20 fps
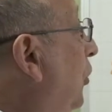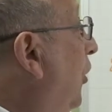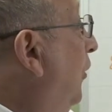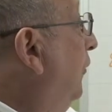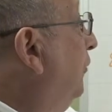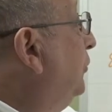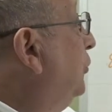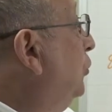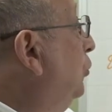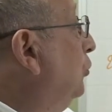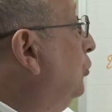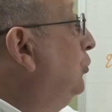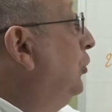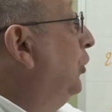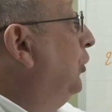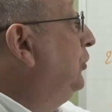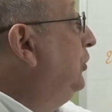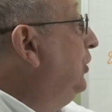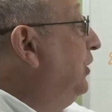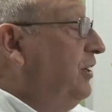of
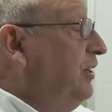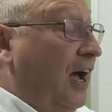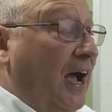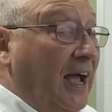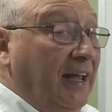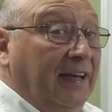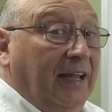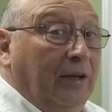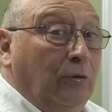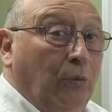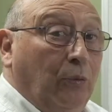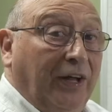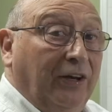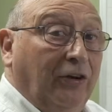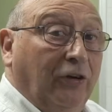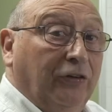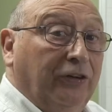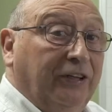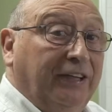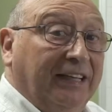239 and
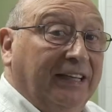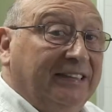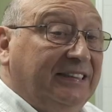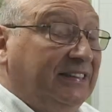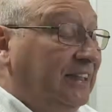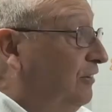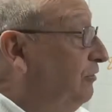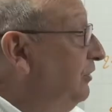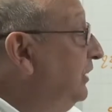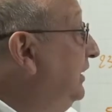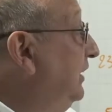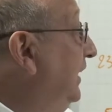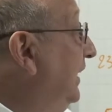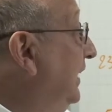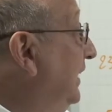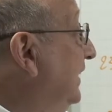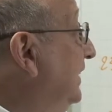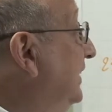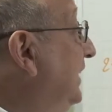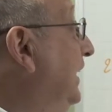
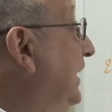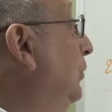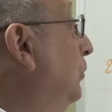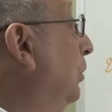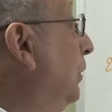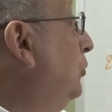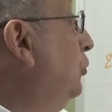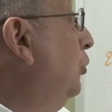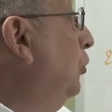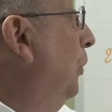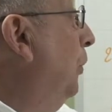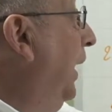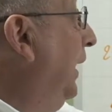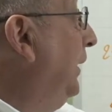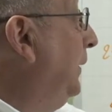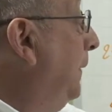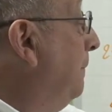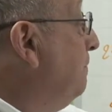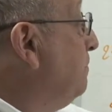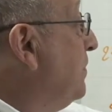117 is equal to
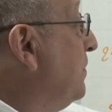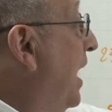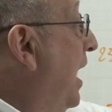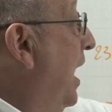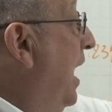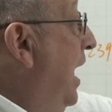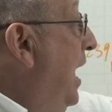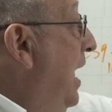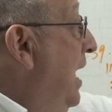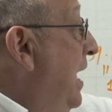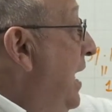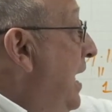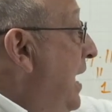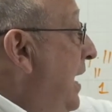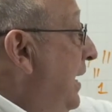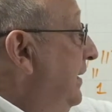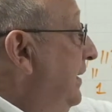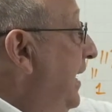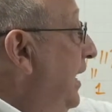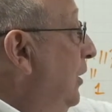1.
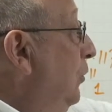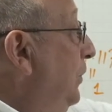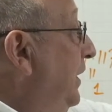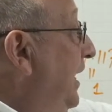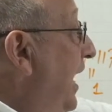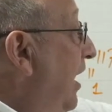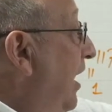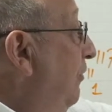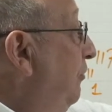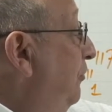Then we have